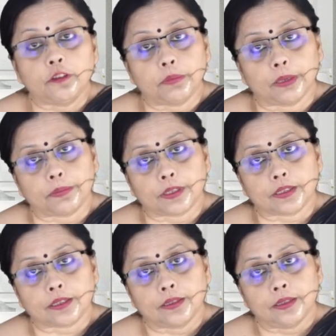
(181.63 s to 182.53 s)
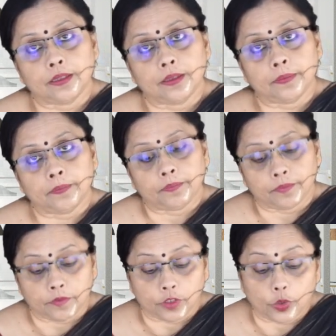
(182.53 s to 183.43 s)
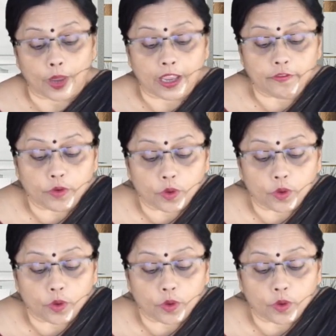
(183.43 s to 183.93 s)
purpose. You have